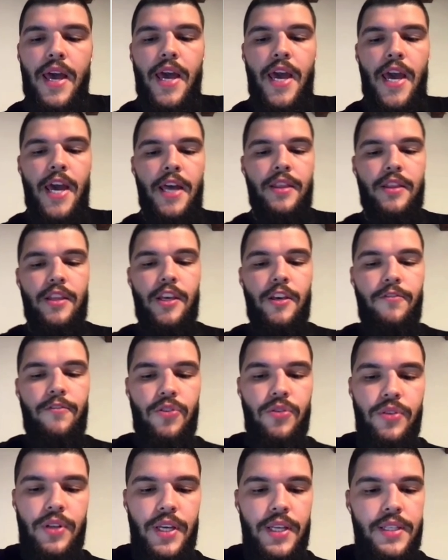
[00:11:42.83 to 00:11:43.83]
And if
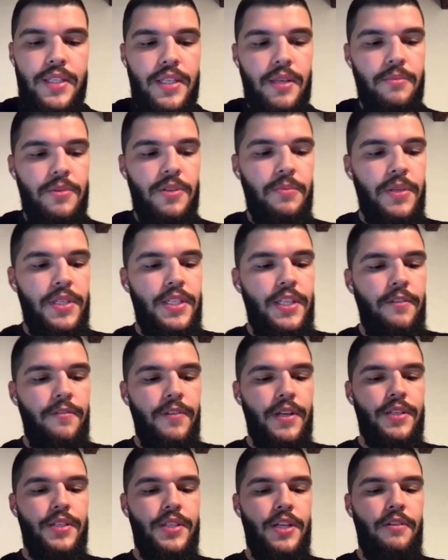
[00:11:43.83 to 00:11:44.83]
you need some
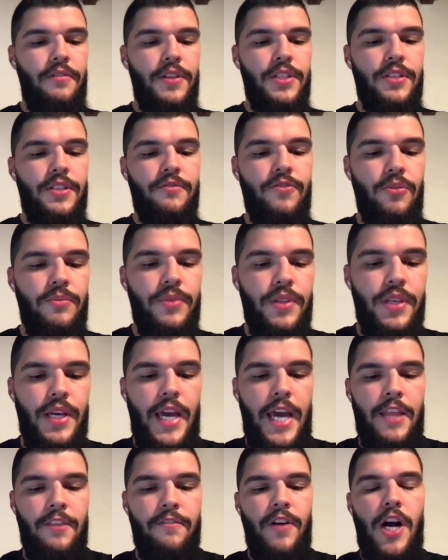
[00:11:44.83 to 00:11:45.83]
specific service from the
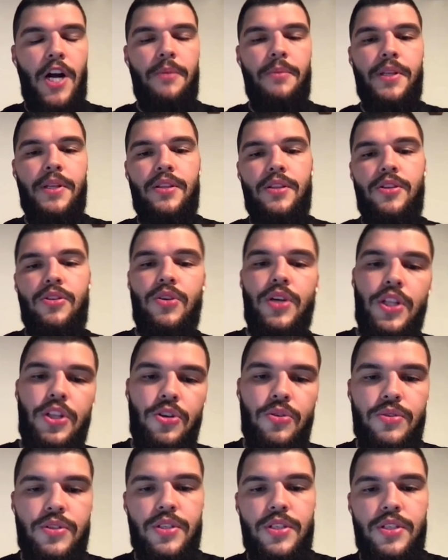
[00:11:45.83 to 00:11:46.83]
environment, you can
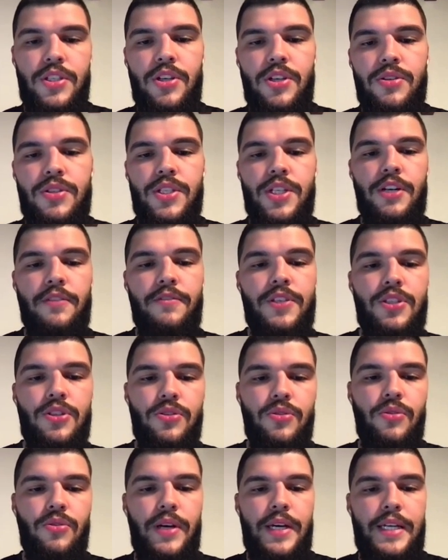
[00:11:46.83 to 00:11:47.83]
use ZIO service
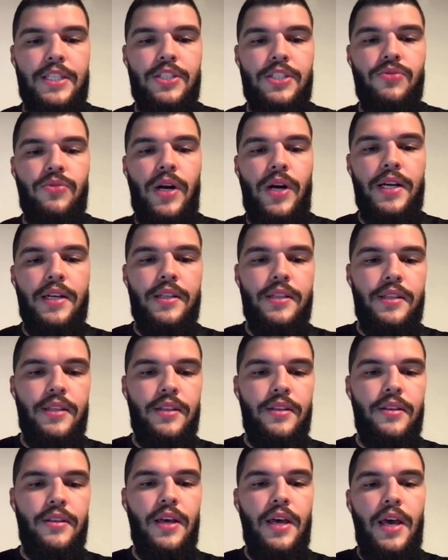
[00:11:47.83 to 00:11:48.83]
to extract
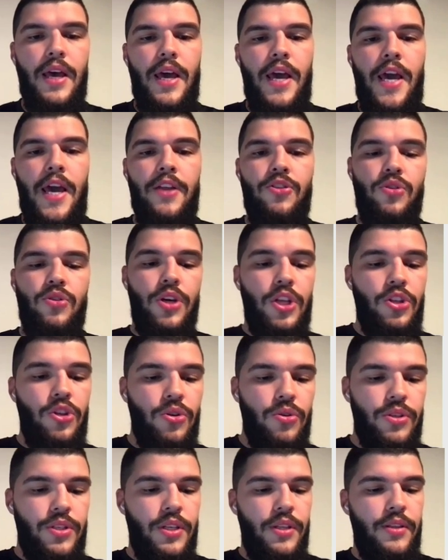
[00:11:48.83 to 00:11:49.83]
it, and you can
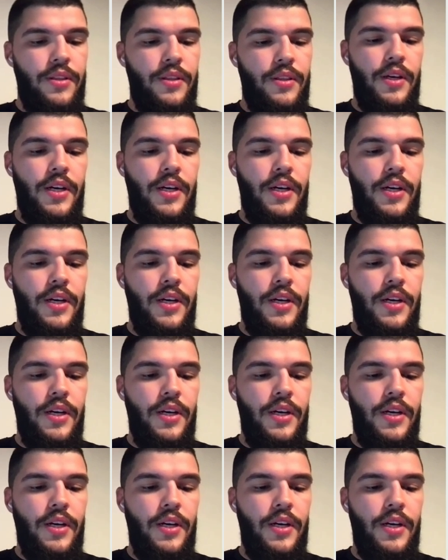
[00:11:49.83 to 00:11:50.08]
use it